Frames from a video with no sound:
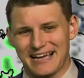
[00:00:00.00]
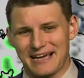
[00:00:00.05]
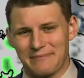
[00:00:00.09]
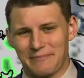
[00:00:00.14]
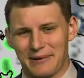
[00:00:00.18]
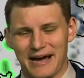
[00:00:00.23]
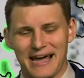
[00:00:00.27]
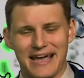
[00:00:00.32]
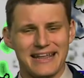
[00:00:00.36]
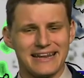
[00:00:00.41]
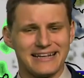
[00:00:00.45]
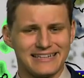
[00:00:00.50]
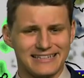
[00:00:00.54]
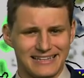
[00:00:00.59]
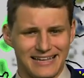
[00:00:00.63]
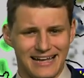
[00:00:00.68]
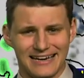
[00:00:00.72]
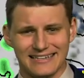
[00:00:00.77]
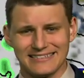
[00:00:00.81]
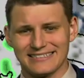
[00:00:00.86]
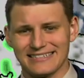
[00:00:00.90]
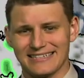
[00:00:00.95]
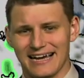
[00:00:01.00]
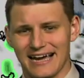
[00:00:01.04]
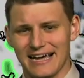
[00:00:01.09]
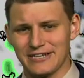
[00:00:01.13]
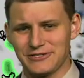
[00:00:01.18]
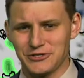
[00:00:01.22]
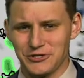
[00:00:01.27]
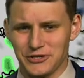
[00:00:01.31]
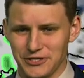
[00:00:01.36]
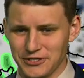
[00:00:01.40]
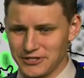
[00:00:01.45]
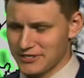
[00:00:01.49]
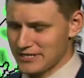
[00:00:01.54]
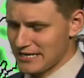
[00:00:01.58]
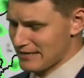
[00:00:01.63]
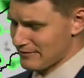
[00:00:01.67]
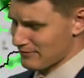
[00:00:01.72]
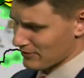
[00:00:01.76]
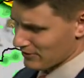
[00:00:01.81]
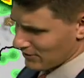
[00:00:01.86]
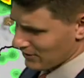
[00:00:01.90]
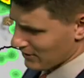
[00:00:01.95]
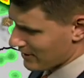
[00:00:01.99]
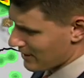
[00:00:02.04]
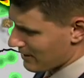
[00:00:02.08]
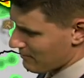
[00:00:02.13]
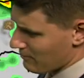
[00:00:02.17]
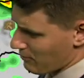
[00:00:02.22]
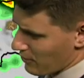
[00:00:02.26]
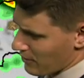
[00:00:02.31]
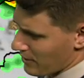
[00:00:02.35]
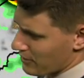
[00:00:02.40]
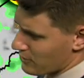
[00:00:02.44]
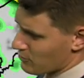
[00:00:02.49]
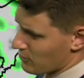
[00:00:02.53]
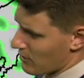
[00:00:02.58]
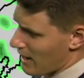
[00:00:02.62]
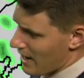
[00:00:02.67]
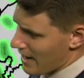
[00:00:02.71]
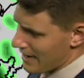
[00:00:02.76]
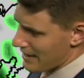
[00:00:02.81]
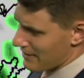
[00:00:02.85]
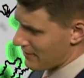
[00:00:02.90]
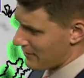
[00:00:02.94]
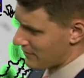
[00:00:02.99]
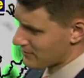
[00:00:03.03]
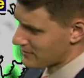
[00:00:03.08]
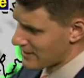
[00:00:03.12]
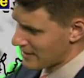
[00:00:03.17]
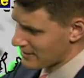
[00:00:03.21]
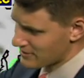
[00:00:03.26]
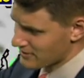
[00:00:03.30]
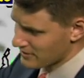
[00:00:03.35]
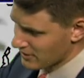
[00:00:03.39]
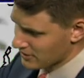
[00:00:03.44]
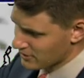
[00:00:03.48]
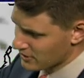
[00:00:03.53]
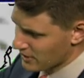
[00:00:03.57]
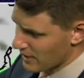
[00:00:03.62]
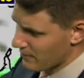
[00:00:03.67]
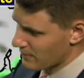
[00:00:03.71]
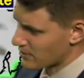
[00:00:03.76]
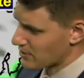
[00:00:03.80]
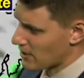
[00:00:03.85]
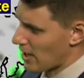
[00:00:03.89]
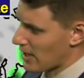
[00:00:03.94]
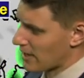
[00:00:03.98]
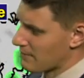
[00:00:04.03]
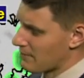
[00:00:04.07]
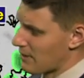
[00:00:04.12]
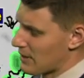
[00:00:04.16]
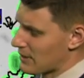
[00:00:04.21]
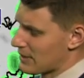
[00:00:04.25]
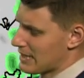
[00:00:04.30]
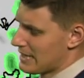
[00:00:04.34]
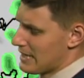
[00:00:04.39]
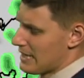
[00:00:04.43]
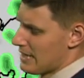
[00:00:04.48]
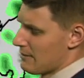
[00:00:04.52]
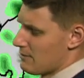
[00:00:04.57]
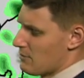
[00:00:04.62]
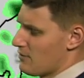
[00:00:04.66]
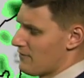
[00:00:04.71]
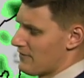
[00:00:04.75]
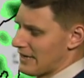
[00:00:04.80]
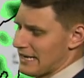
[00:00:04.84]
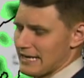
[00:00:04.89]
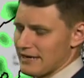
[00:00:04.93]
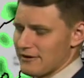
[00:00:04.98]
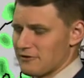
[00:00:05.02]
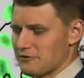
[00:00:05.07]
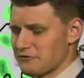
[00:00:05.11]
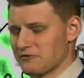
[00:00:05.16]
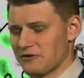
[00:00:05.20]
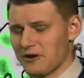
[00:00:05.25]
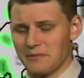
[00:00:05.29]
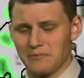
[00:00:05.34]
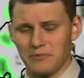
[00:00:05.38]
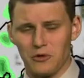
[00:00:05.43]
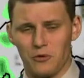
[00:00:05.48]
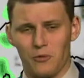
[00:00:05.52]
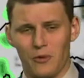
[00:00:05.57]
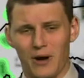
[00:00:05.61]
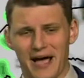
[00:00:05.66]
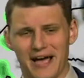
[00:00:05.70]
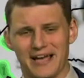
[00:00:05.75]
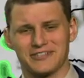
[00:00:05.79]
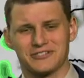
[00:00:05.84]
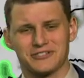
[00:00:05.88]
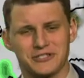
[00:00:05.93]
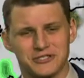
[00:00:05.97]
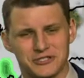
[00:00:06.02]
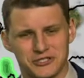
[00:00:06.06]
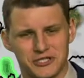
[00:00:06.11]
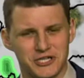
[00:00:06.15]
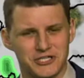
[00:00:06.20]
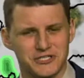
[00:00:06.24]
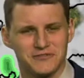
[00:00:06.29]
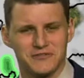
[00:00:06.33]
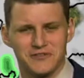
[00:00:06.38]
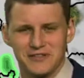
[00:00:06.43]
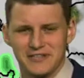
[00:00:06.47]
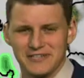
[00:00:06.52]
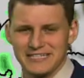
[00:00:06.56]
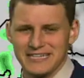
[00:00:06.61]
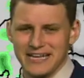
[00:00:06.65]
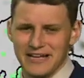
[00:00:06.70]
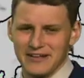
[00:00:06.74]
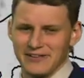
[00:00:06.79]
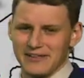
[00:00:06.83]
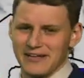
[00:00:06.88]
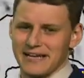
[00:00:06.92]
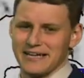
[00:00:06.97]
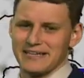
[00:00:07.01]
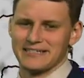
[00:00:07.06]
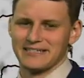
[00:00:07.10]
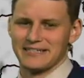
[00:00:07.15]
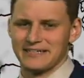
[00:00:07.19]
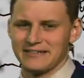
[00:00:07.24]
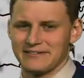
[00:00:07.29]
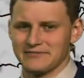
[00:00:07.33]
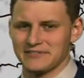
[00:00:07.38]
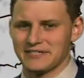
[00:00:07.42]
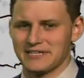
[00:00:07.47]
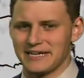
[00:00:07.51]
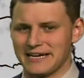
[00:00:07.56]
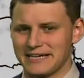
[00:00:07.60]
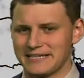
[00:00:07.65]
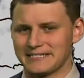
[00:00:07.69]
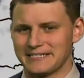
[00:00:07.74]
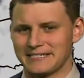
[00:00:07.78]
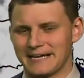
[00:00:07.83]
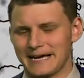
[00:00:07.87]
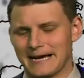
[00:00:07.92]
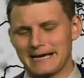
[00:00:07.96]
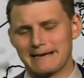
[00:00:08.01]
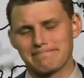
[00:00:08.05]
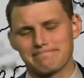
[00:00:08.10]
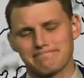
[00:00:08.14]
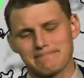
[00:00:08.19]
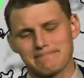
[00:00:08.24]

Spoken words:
by 8 o'clock tonight, you can see we're looking pretty dry. And there's that sunshine we're talking about moving in from the west just for the tail end of the day today.